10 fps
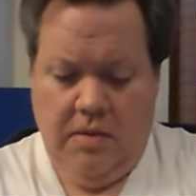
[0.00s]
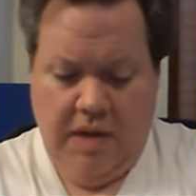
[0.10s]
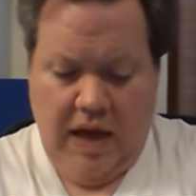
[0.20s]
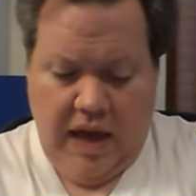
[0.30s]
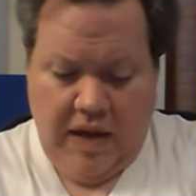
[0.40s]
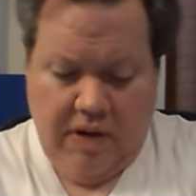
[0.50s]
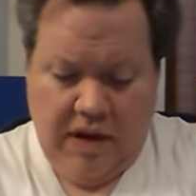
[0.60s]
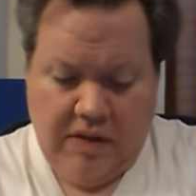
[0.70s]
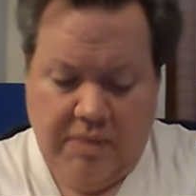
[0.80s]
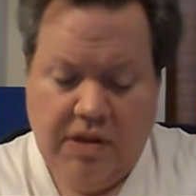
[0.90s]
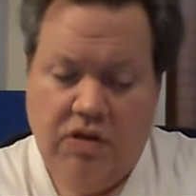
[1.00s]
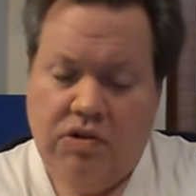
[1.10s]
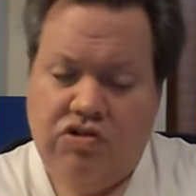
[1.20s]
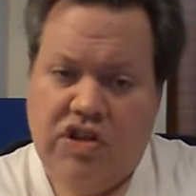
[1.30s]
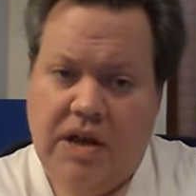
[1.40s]
But anyway, let me know
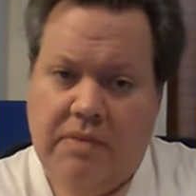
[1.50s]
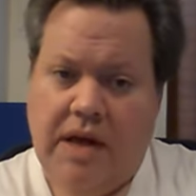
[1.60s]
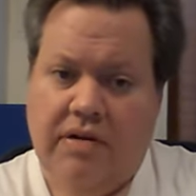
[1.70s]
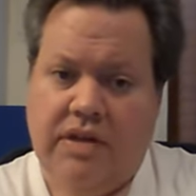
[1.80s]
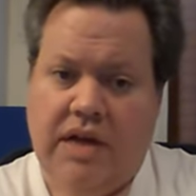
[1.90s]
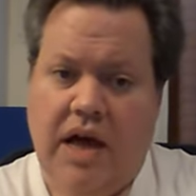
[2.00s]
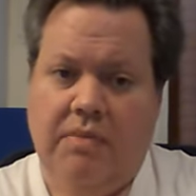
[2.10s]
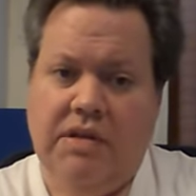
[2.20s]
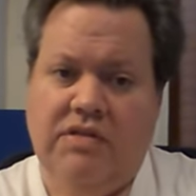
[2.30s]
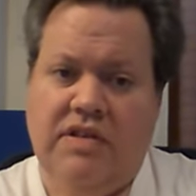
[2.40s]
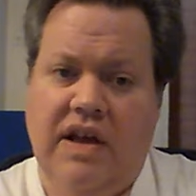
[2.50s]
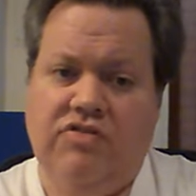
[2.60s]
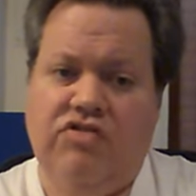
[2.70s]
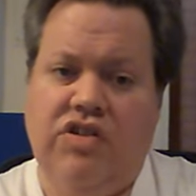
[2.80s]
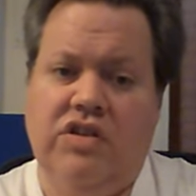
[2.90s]
what you think about in the comment
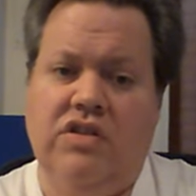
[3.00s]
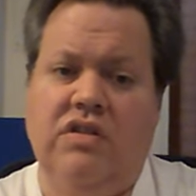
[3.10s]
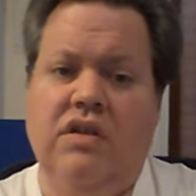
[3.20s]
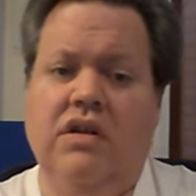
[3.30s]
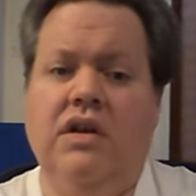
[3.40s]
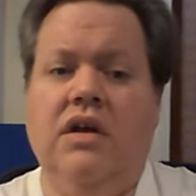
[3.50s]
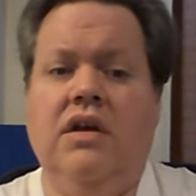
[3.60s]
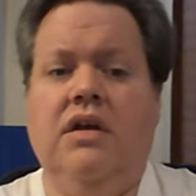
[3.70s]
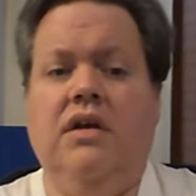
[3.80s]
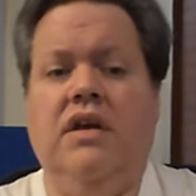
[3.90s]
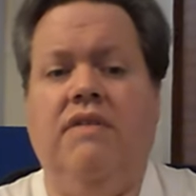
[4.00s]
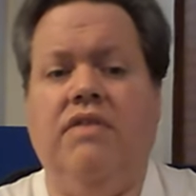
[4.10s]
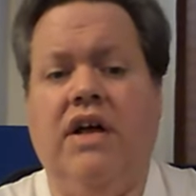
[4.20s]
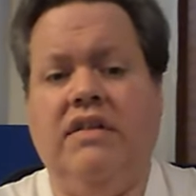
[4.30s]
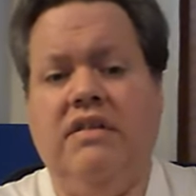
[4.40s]
section. If
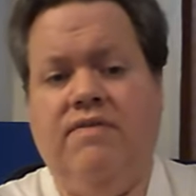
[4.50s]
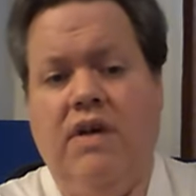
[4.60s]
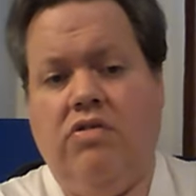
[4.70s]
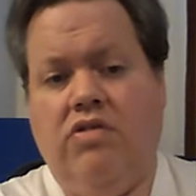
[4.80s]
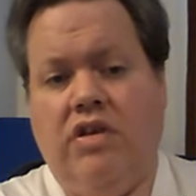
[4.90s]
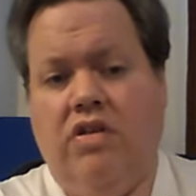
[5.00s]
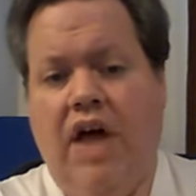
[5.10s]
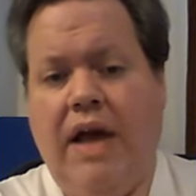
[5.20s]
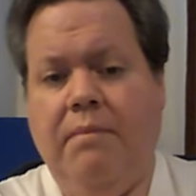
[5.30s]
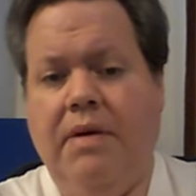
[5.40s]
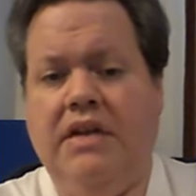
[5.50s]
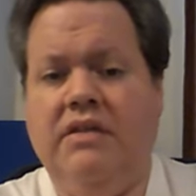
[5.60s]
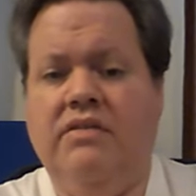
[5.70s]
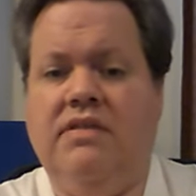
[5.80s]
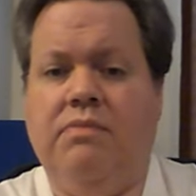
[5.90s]
you like this video, click the like
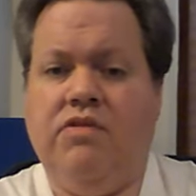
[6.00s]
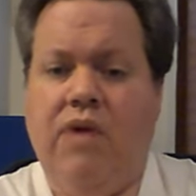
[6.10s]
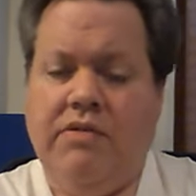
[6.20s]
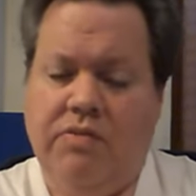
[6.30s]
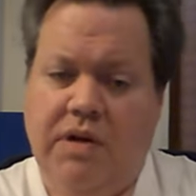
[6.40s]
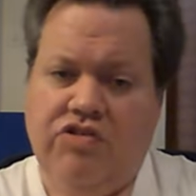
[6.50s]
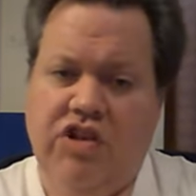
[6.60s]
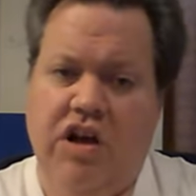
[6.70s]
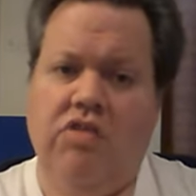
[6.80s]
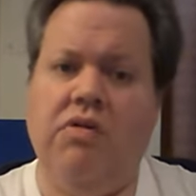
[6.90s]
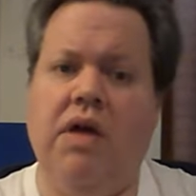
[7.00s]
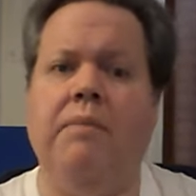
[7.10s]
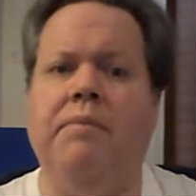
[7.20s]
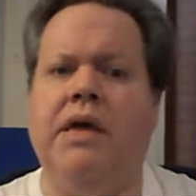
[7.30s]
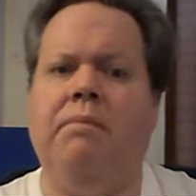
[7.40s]
button, subscribe to my channel,
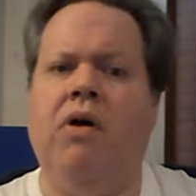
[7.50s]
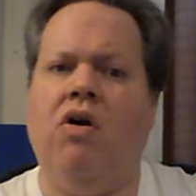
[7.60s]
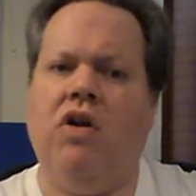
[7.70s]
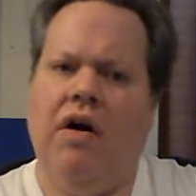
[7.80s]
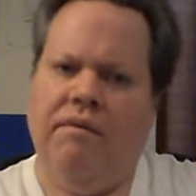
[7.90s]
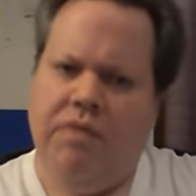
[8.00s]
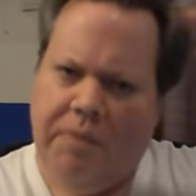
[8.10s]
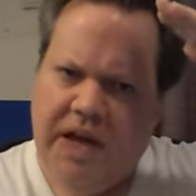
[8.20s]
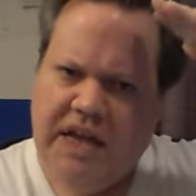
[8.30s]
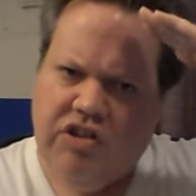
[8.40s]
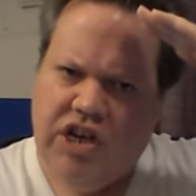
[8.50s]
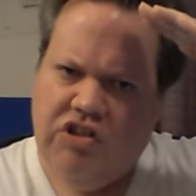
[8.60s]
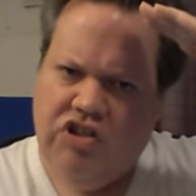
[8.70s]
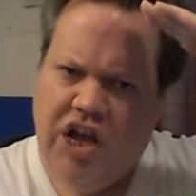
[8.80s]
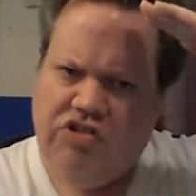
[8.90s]
and be a part of the Big
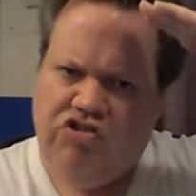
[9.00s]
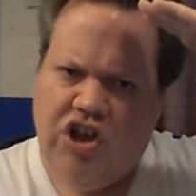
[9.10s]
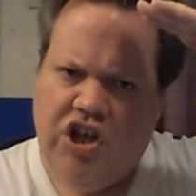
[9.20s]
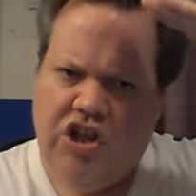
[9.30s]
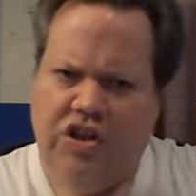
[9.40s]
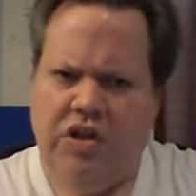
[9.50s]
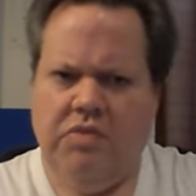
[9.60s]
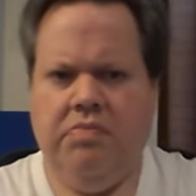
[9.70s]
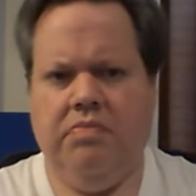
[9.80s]
D Nation.